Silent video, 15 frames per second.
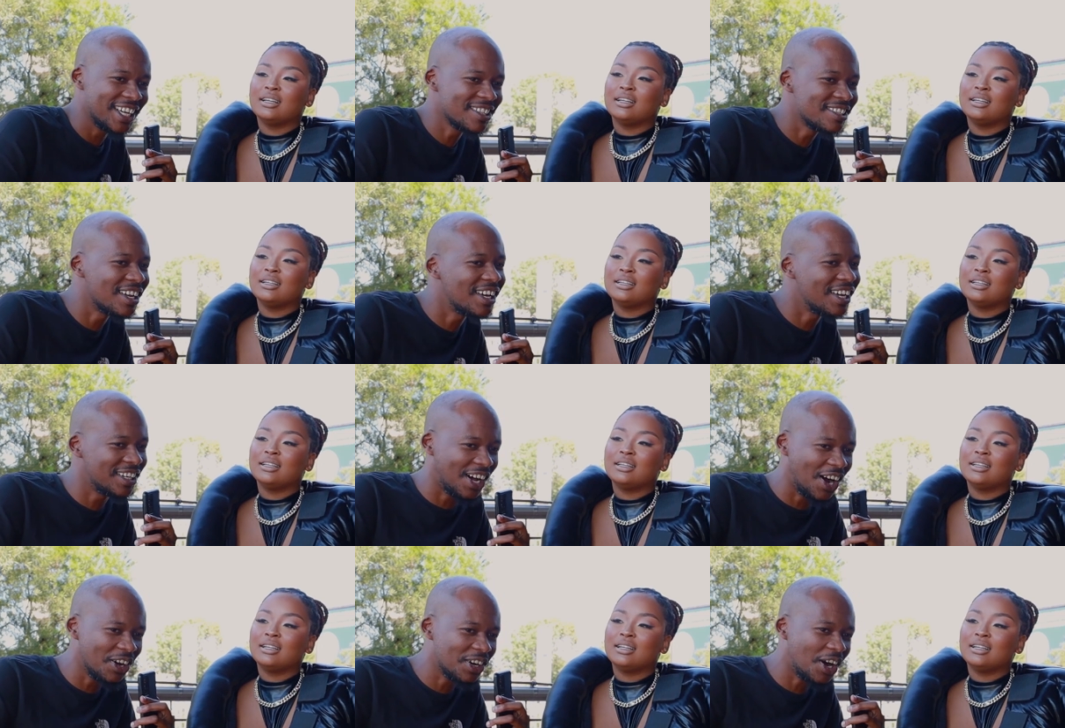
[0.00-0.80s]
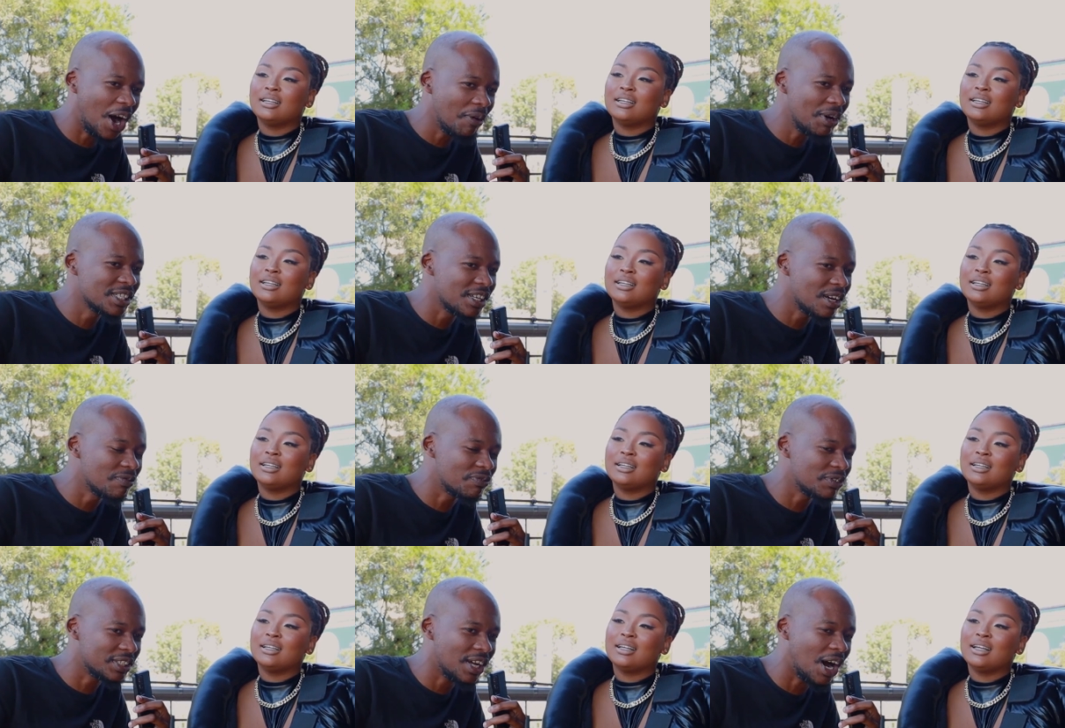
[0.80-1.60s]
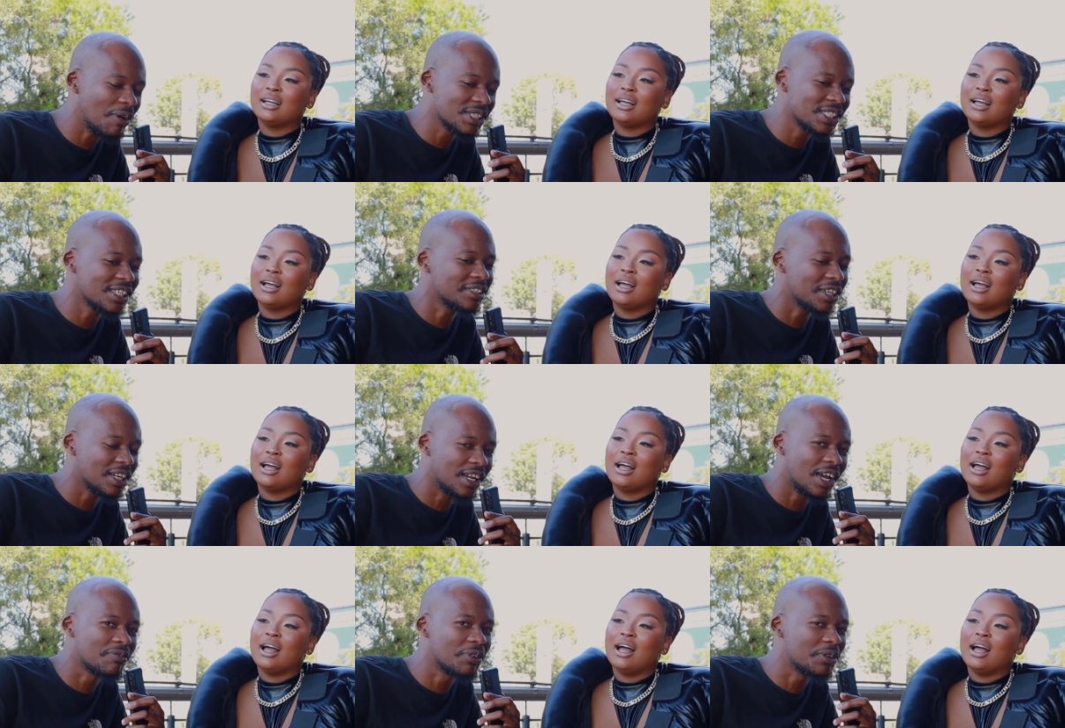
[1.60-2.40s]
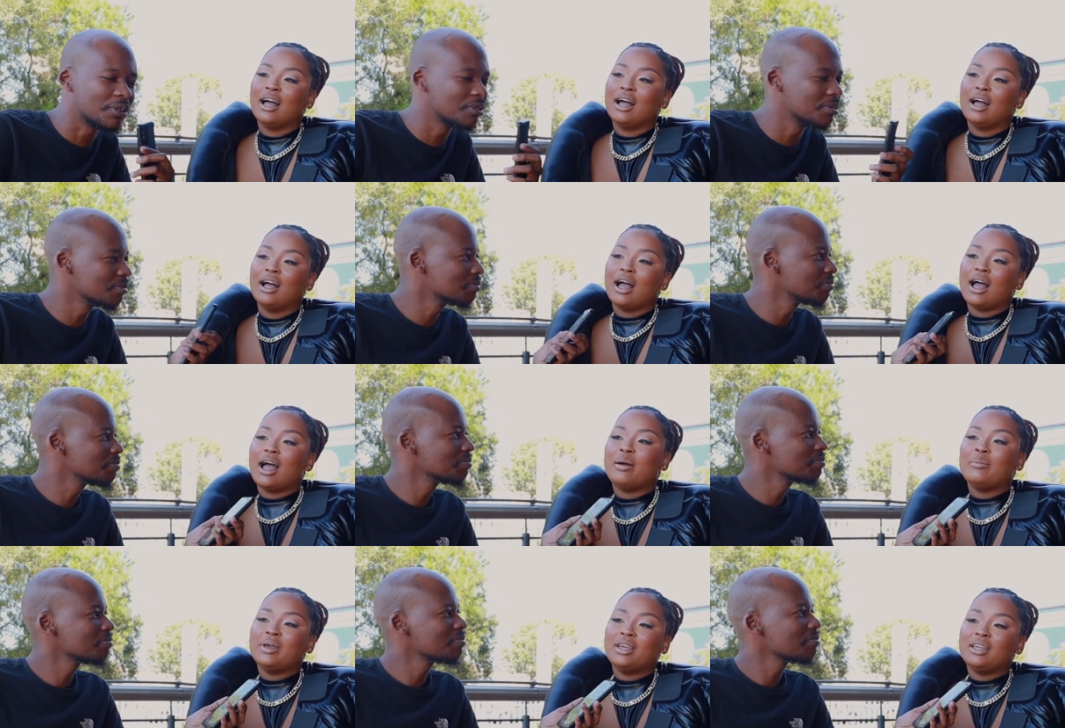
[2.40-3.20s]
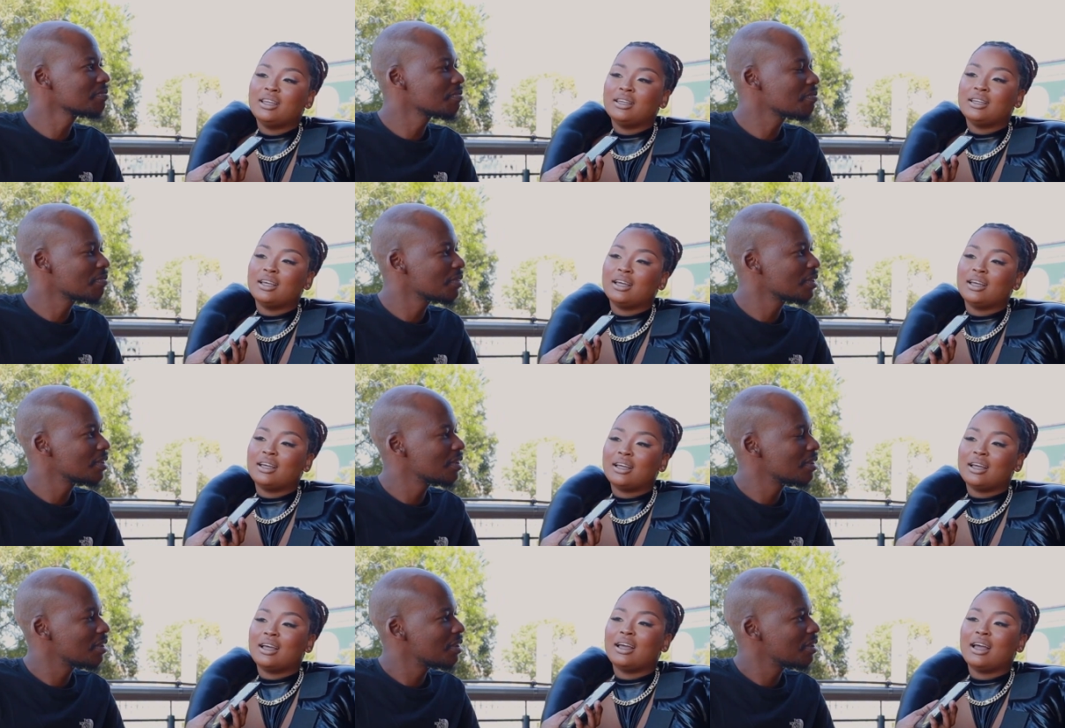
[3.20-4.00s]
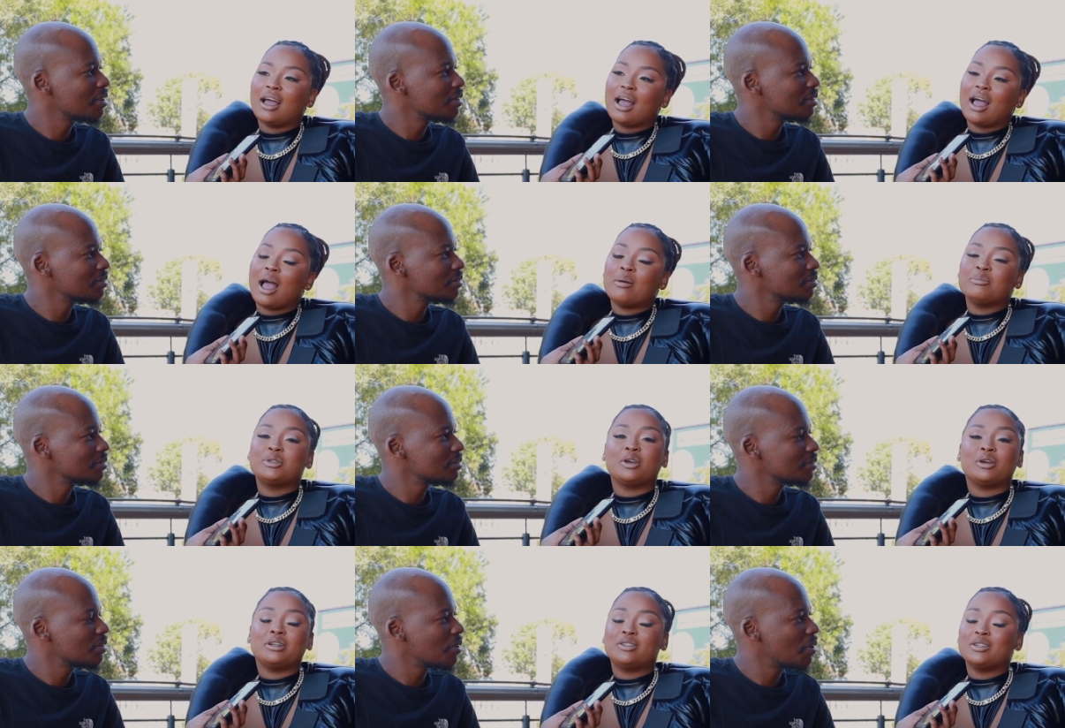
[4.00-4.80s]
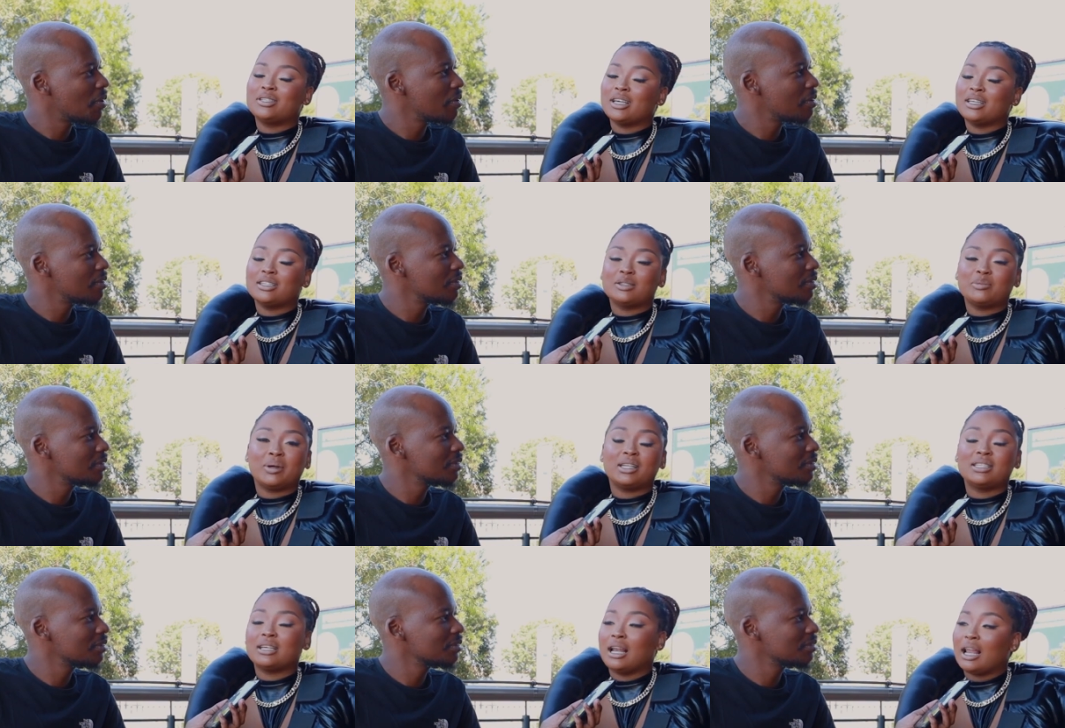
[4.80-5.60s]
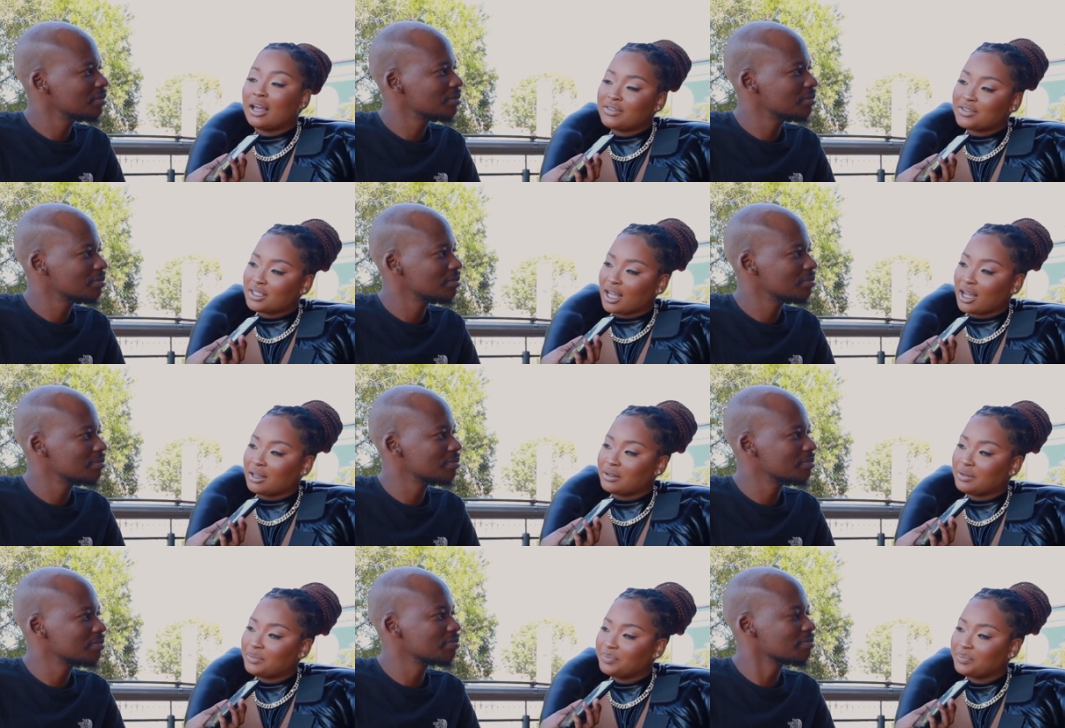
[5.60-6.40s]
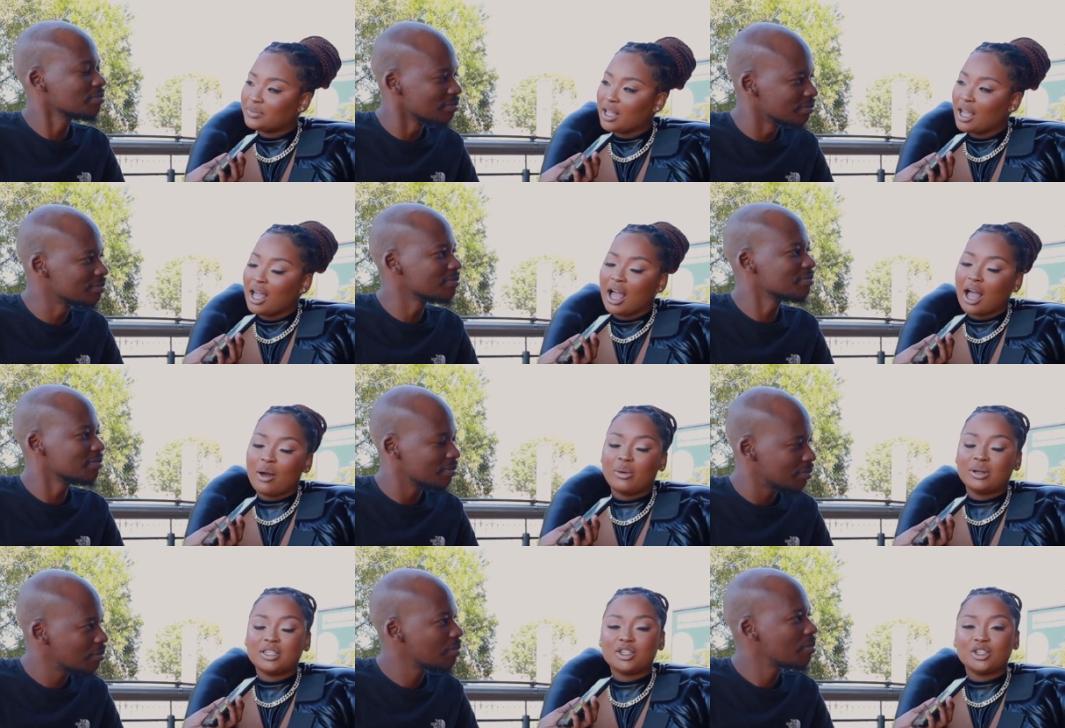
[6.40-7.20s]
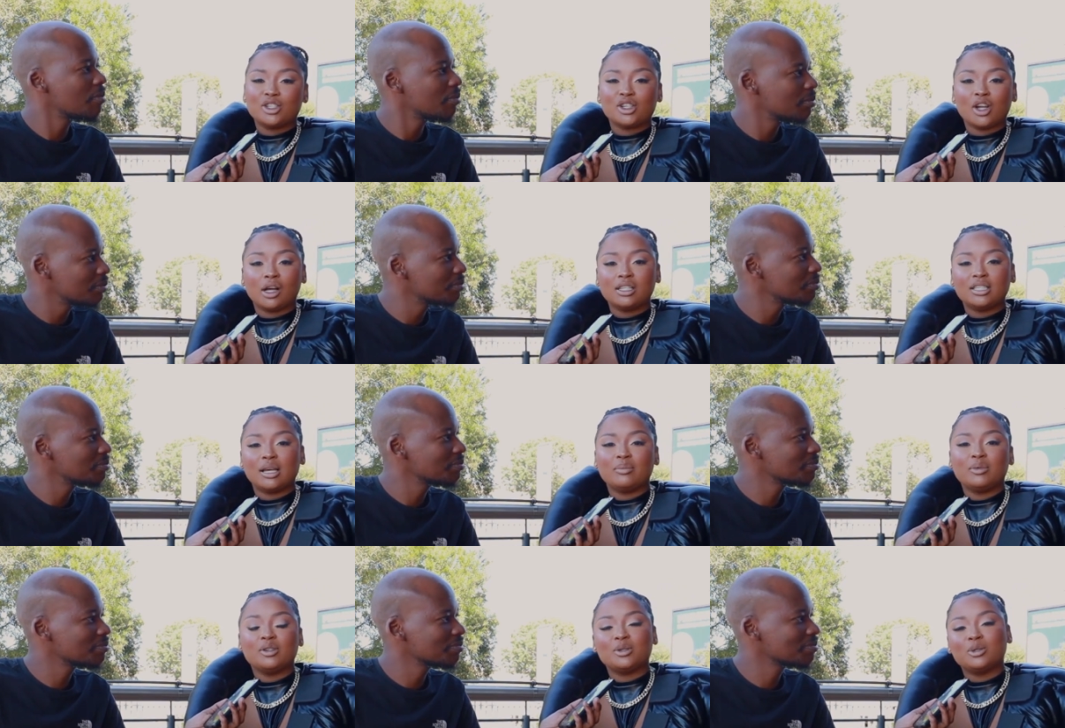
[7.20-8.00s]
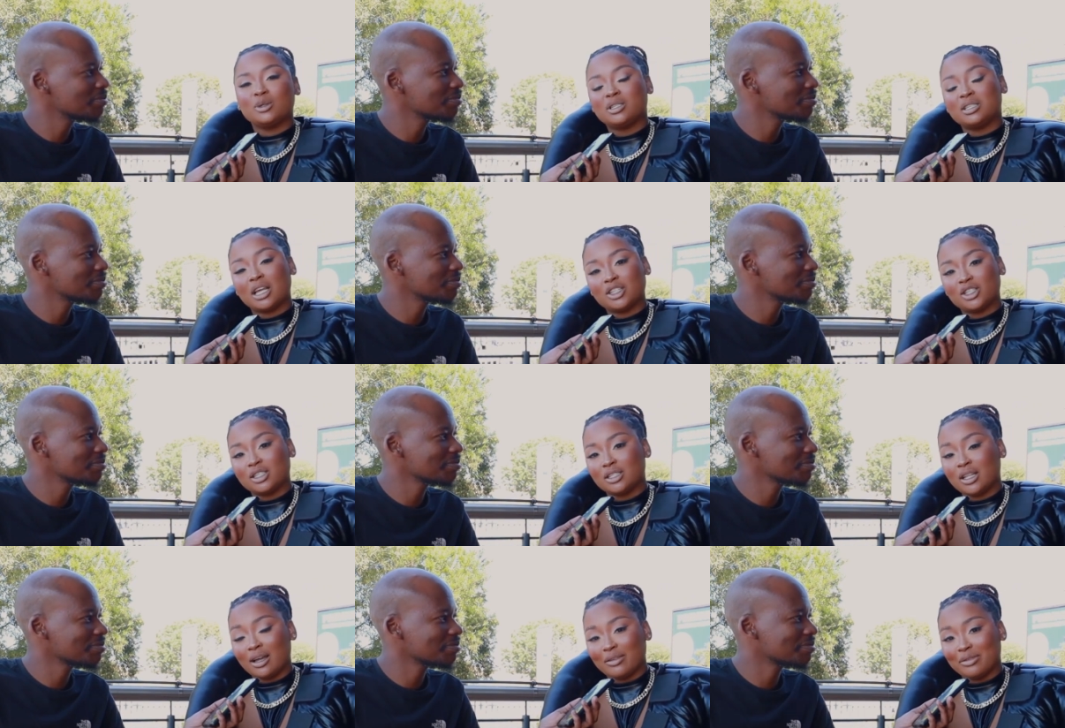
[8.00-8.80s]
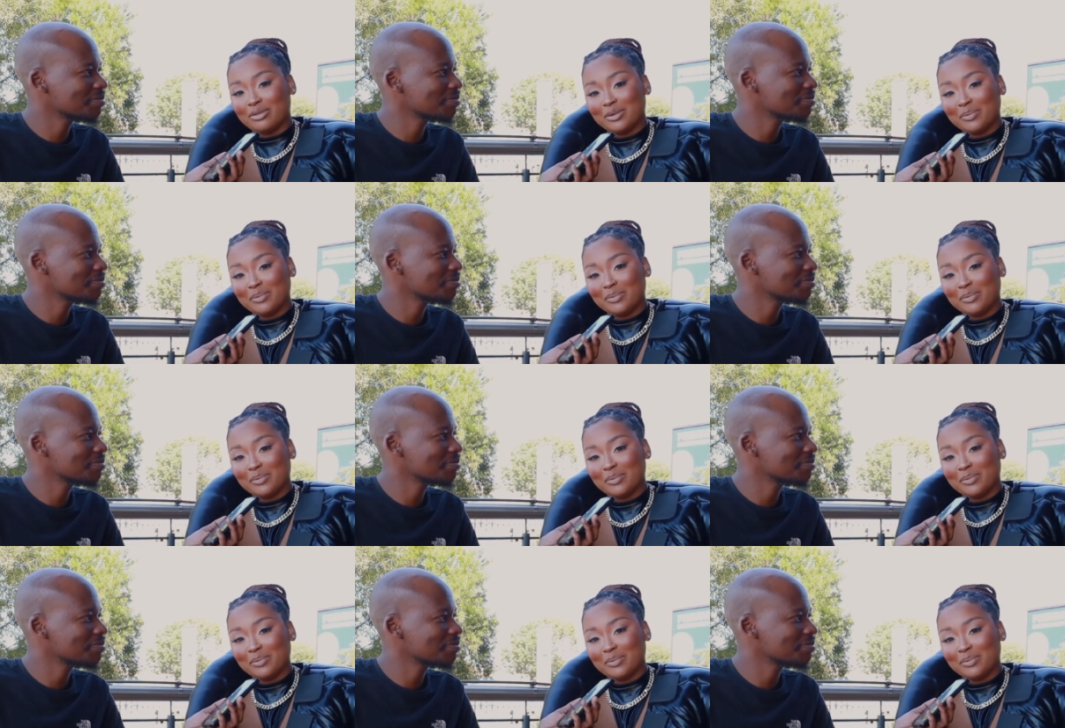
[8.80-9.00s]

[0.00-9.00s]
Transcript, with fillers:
Speaker 1: in the land. How how was that how was that day like for you?
Speaker 2: I mean I'm sorry to say this, but it's a lifestyle. Mm. I wasn't shocked. I'm used to such stuff.